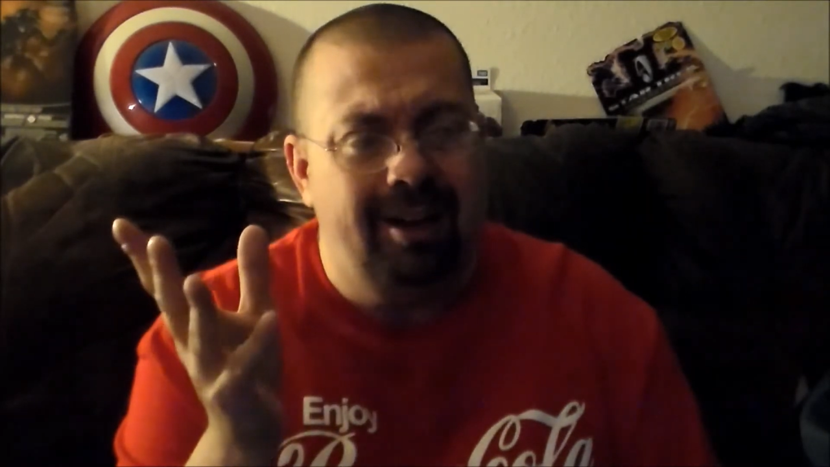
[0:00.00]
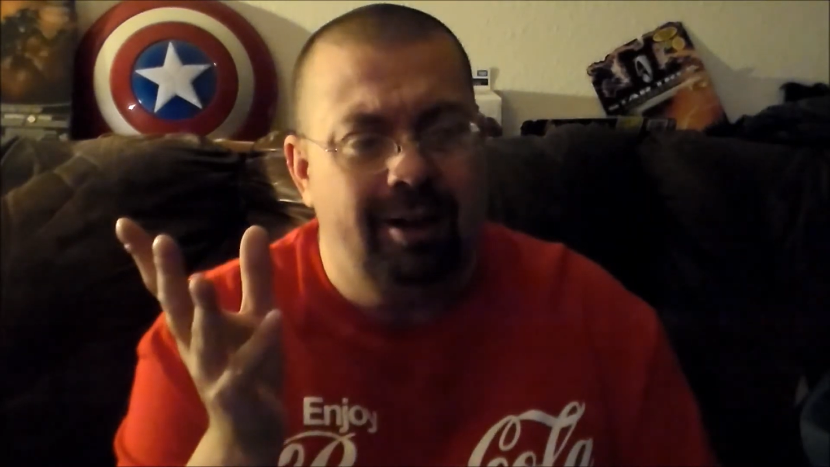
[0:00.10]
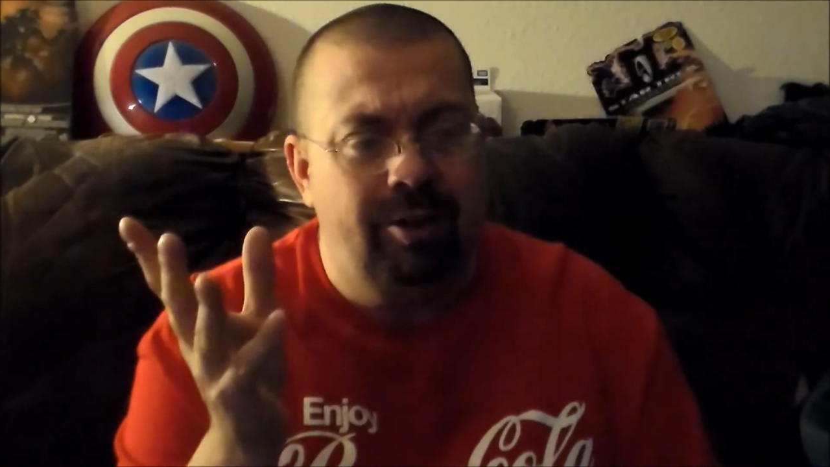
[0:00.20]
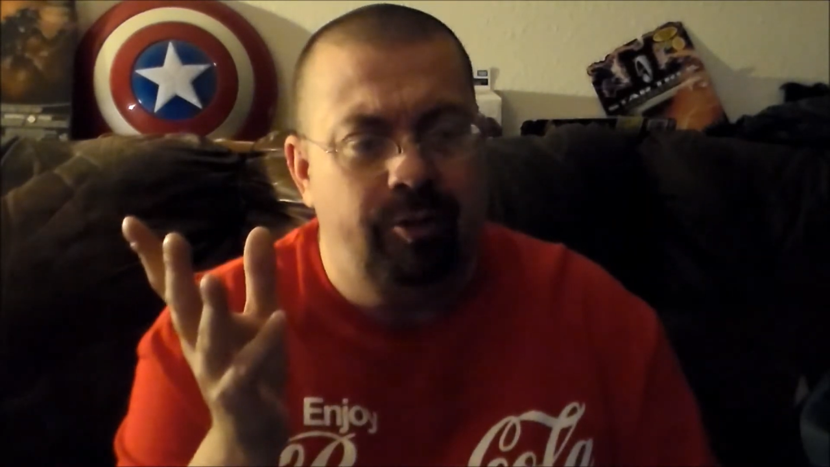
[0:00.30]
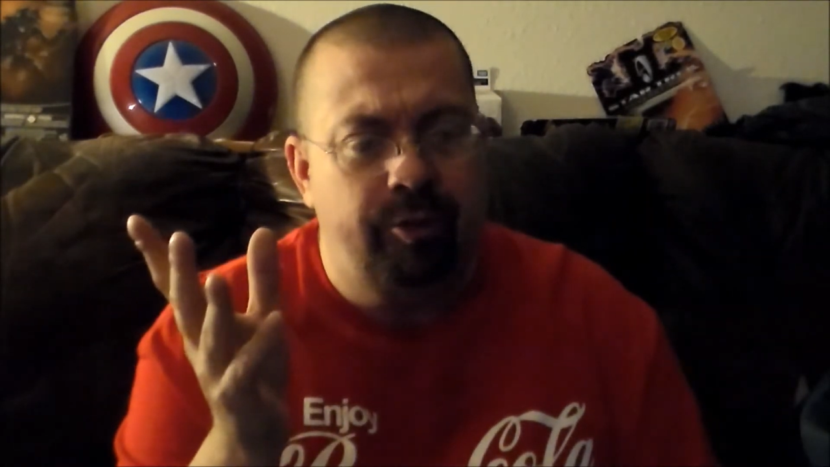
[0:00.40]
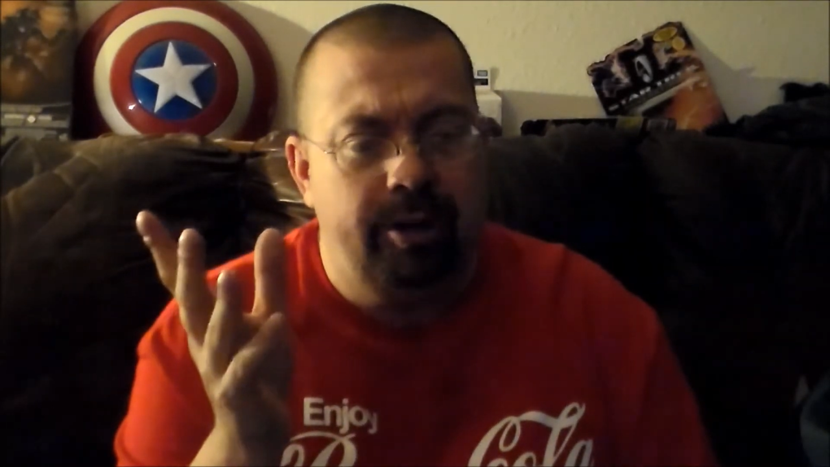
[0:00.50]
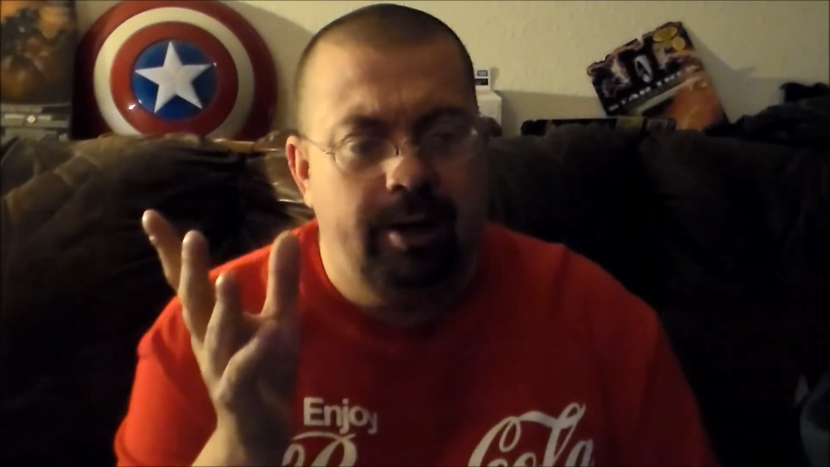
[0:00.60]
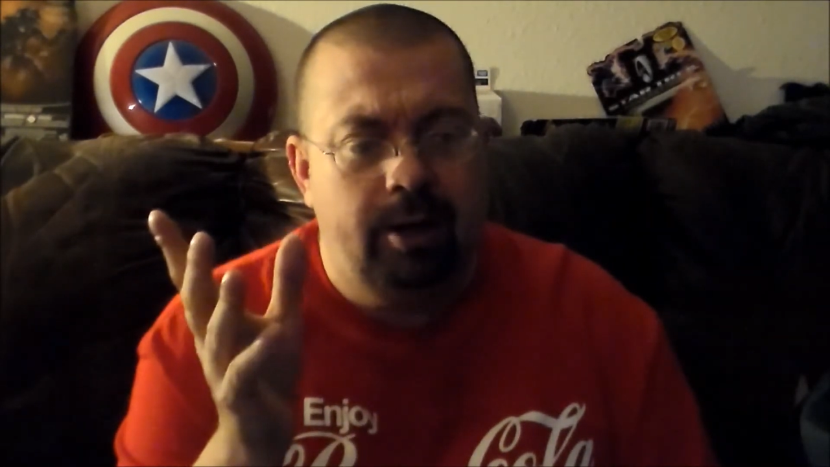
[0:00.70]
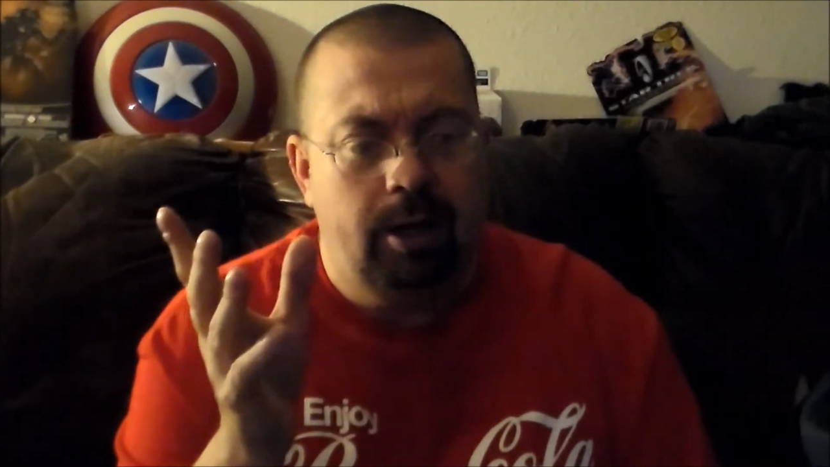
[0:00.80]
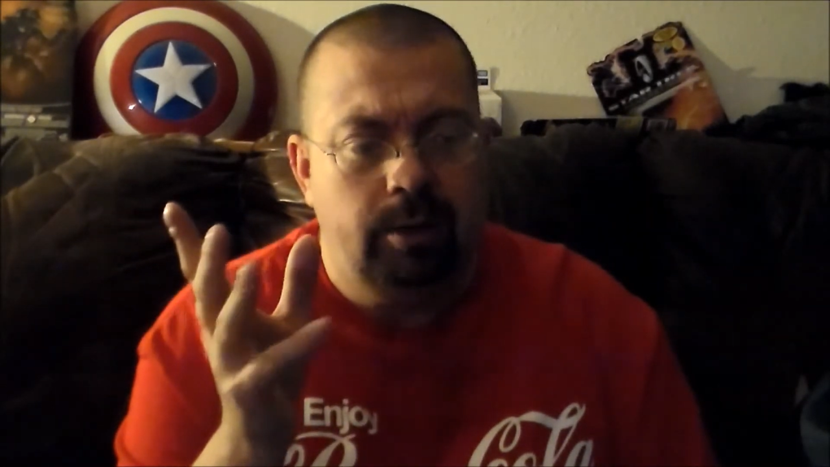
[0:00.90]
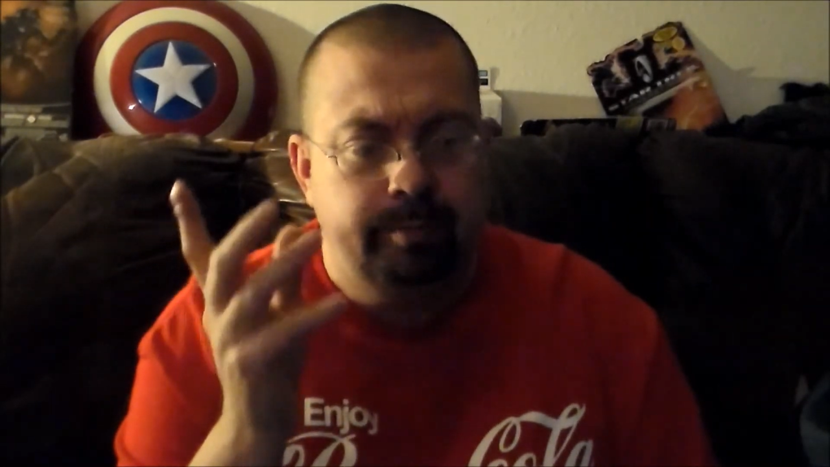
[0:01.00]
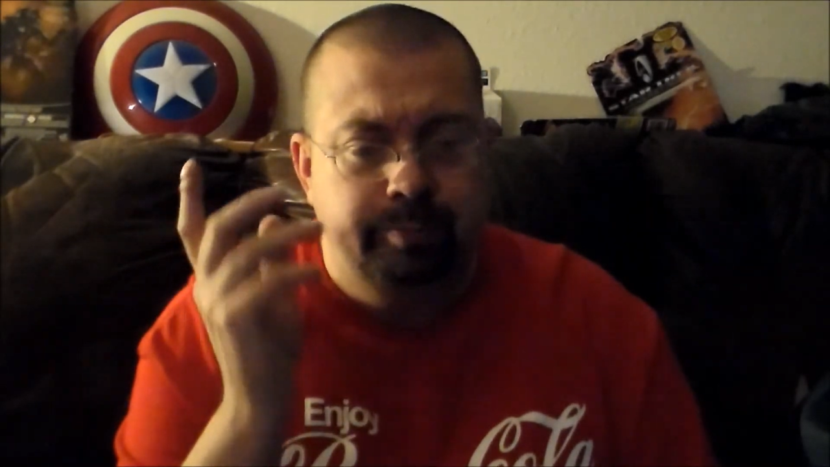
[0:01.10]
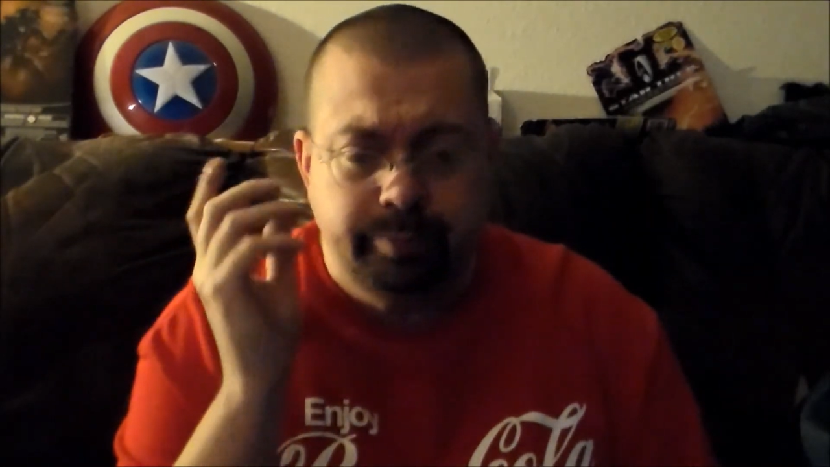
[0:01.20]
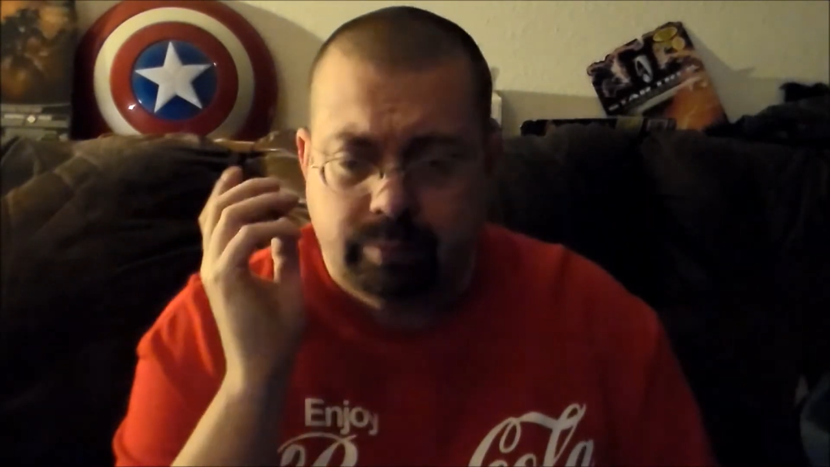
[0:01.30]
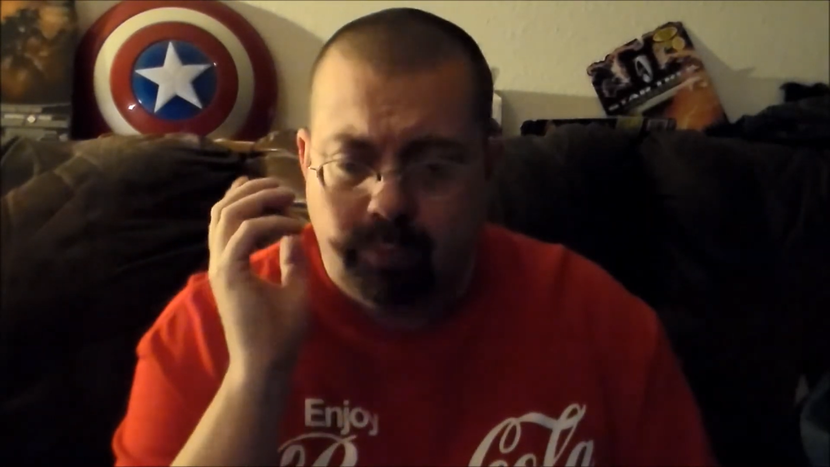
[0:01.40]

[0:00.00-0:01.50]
of um,